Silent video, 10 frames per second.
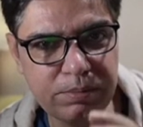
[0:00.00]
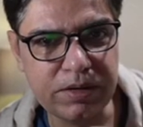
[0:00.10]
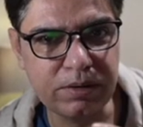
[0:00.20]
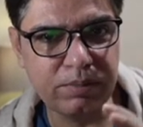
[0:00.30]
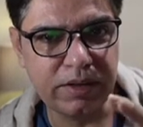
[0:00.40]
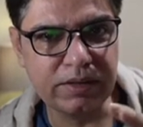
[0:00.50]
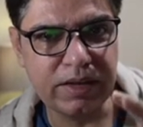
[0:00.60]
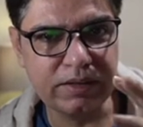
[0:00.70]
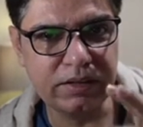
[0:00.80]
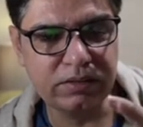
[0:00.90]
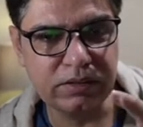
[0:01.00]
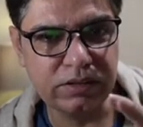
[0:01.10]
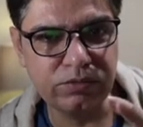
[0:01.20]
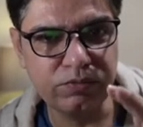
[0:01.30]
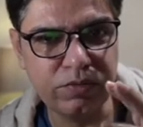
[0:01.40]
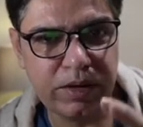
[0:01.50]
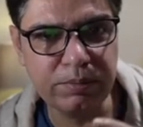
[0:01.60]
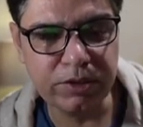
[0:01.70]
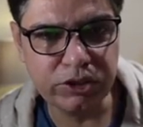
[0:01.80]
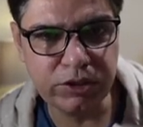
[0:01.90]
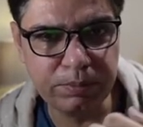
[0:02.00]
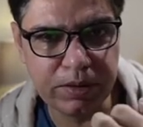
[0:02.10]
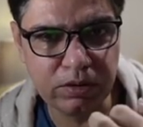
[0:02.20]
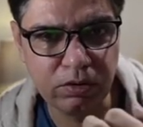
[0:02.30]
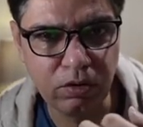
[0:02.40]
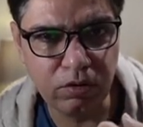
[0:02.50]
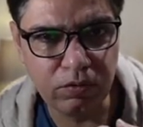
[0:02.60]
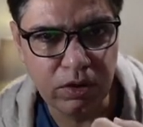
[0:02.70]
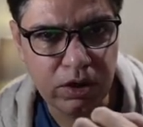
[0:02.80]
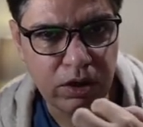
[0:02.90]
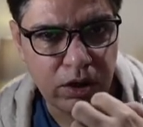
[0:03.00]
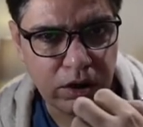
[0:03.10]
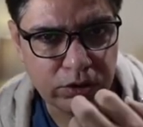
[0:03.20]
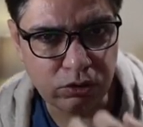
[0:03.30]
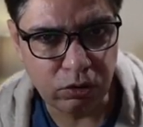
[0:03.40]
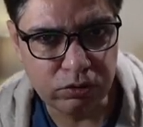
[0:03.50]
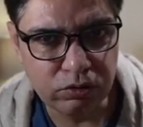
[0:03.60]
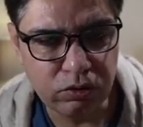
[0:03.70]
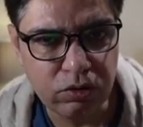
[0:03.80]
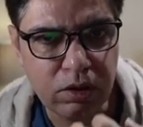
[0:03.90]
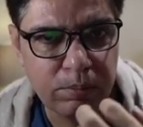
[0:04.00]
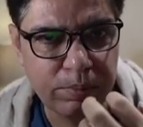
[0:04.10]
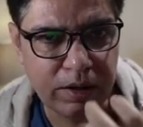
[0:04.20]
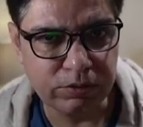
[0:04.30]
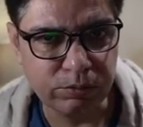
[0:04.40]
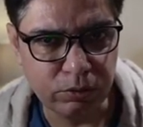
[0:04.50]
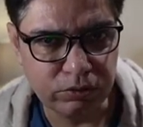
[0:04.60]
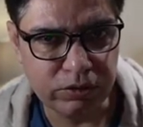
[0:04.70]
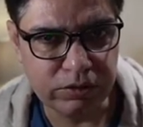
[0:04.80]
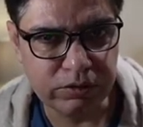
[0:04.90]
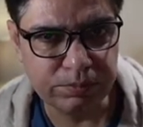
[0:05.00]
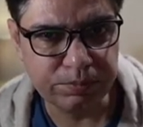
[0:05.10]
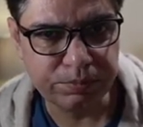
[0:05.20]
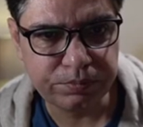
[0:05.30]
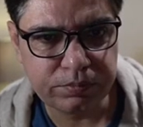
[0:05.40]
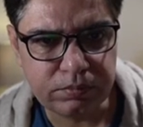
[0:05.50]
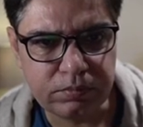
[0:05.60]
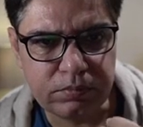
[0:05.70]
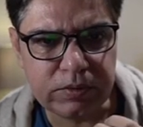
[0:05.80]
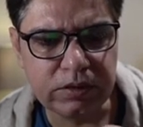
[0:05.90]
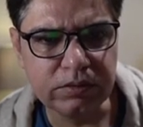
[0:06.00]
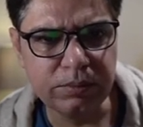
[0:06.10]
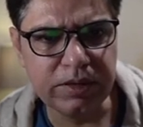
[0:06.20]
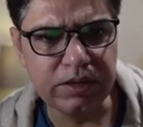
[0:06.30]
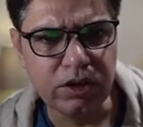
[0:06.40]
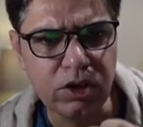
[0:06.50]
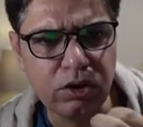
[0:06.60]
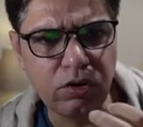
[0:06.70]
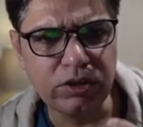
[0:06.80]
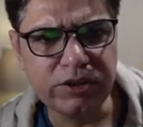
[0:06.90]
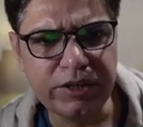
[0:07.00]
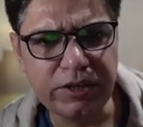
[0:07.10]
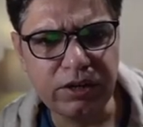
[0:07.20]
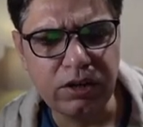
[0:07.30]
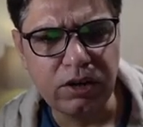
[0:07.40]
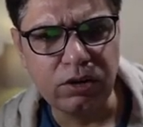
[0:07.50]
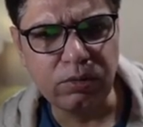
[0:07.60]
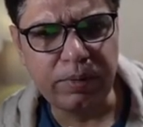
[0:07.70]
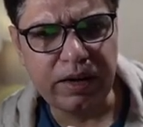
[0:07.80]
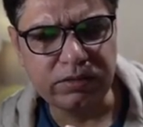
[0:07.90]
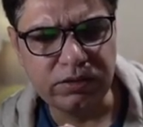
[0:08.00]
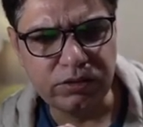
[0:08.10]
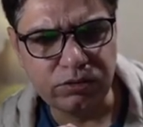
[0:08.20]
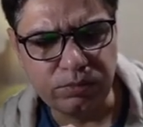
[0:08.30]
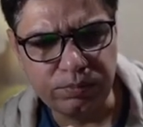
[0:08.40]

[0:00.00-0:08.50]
in mind that this is very much typical of toxoplasmosis. Similarly, congenital rubella syndrome.